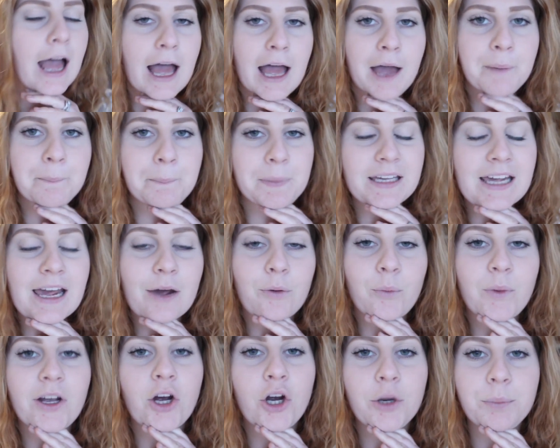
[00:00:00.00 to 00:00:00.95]
Um, but
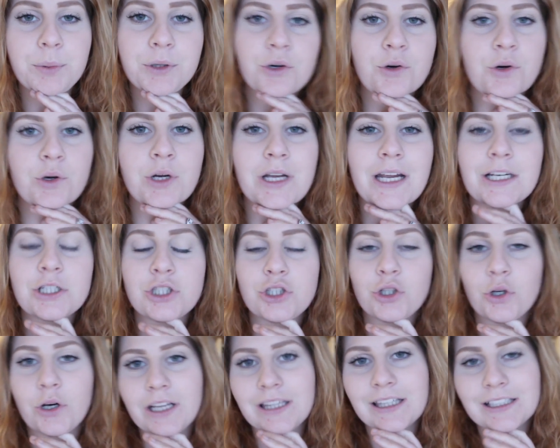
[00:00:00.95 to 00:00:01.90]
yeah, we hope you all
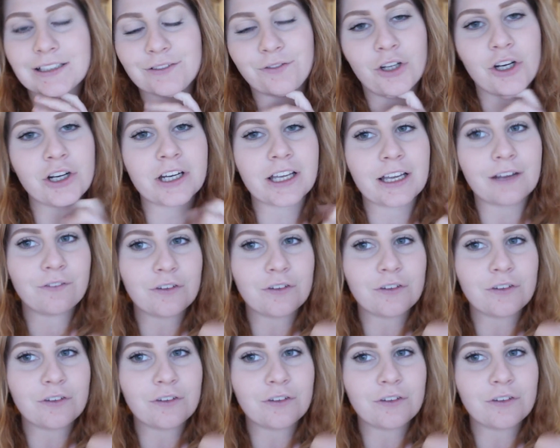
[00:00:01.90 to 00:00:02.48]
enjoyed this vlog.